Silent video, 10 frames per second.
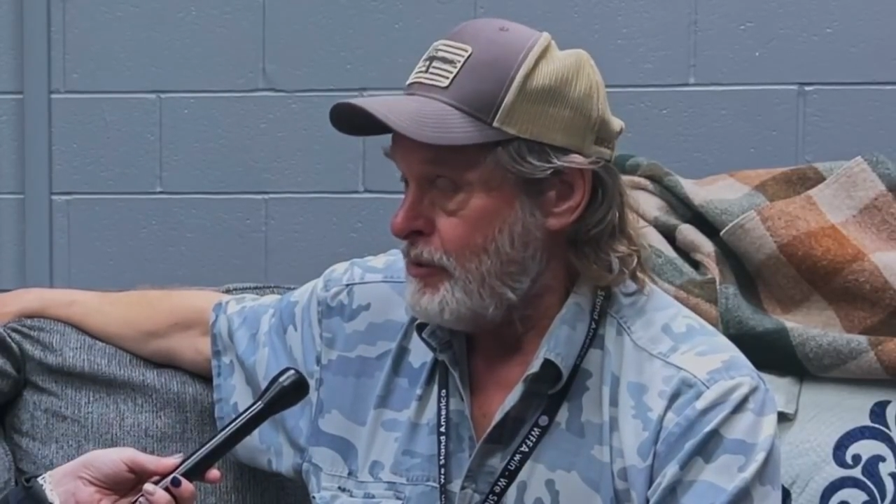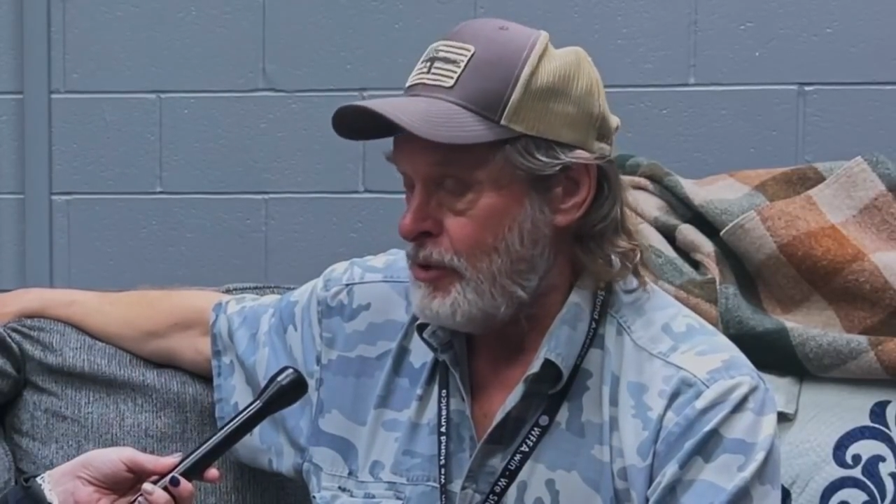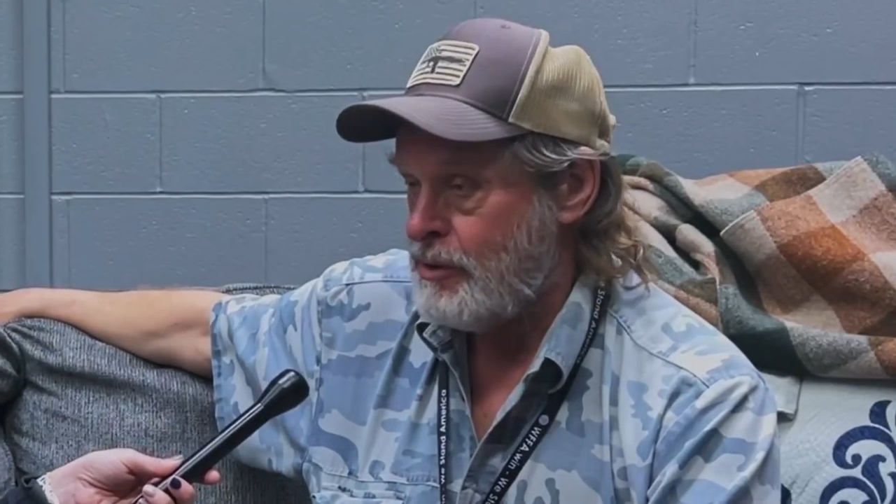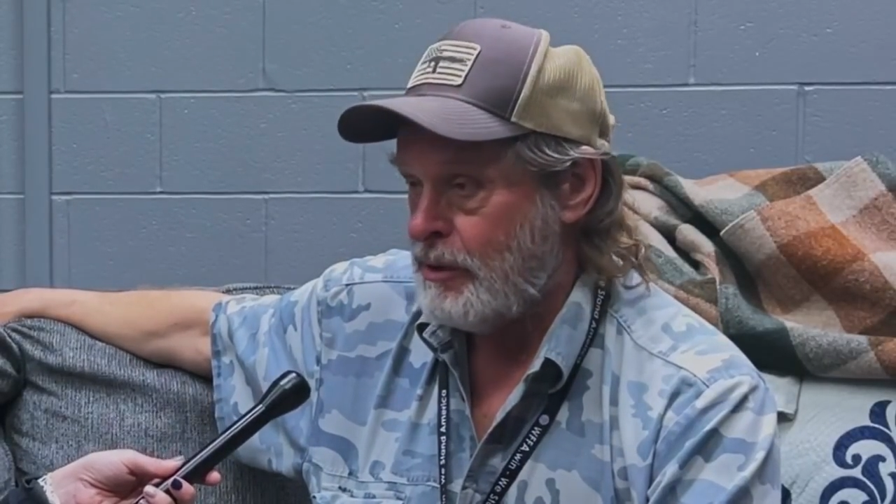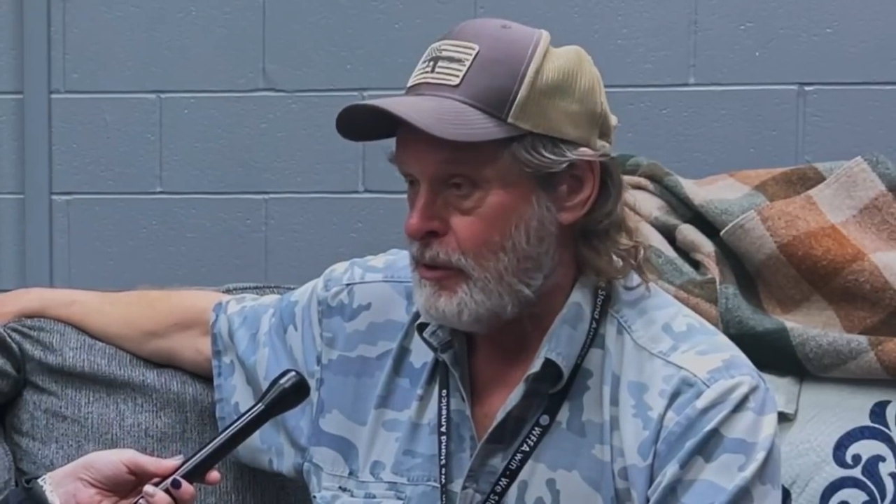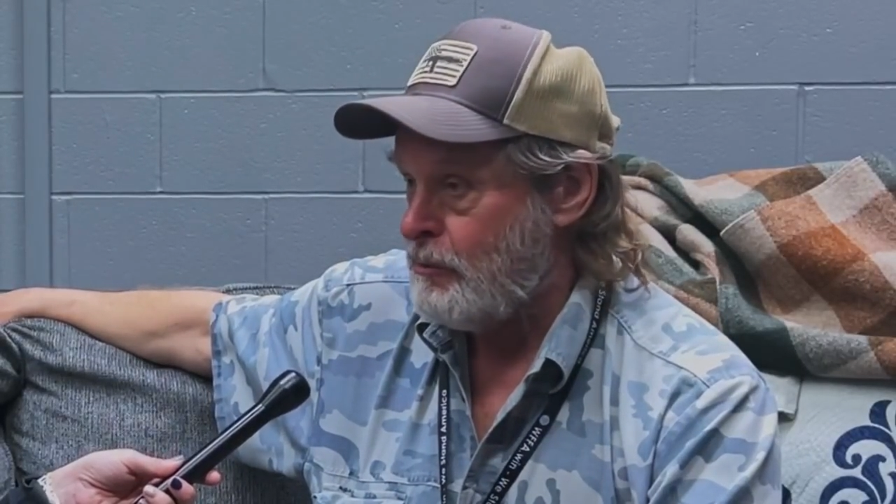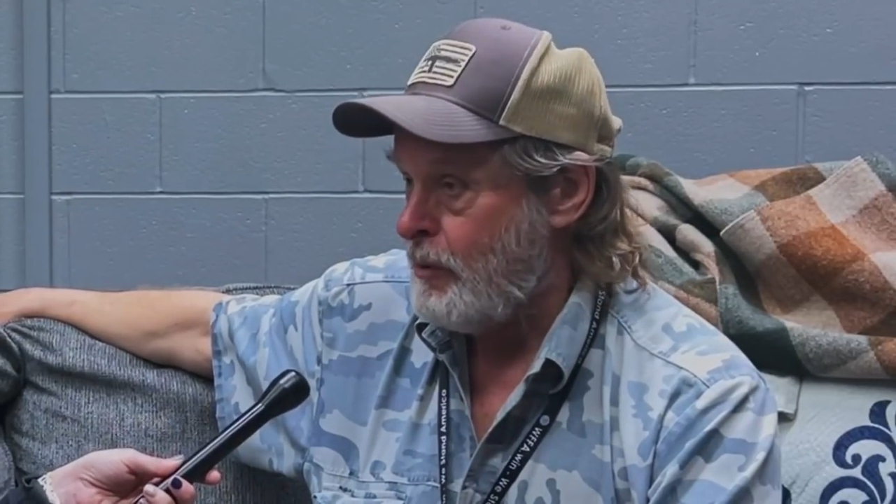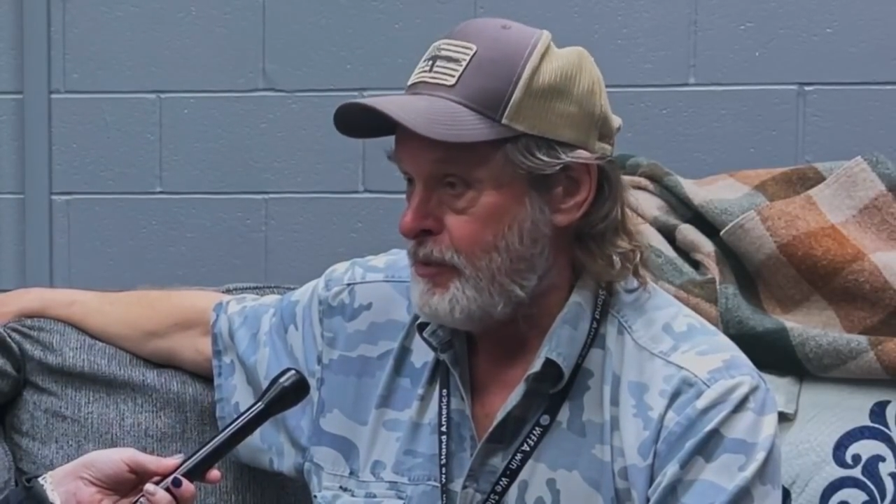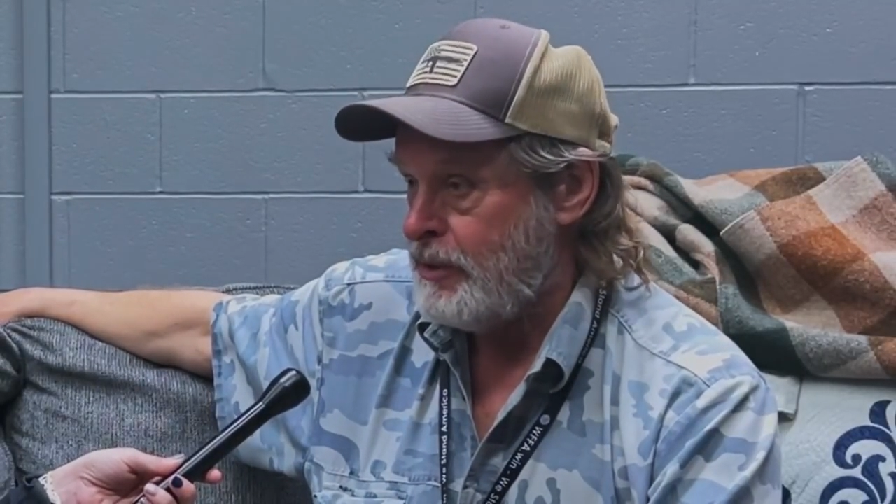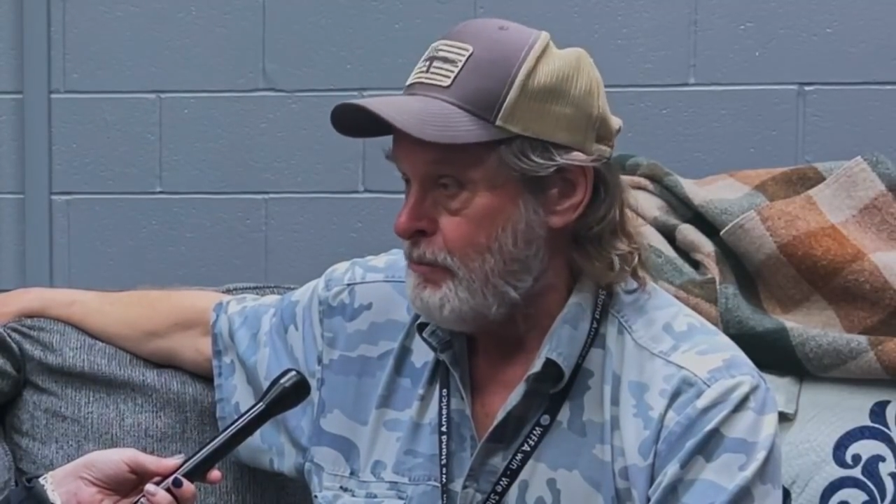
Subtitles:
Just a corrupt,